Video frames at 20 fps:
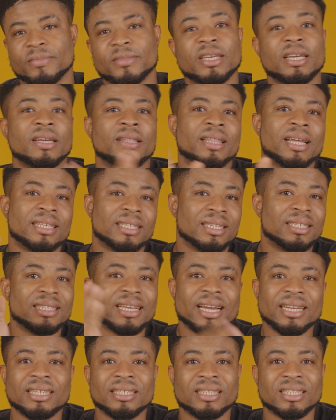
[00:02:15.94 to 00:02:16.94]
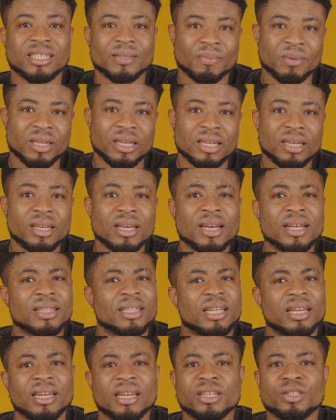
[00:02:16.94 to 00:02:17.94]
Yeah, that's a tiny display
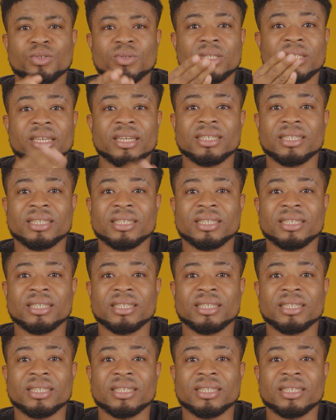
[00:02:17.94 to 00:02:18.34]
that lets you take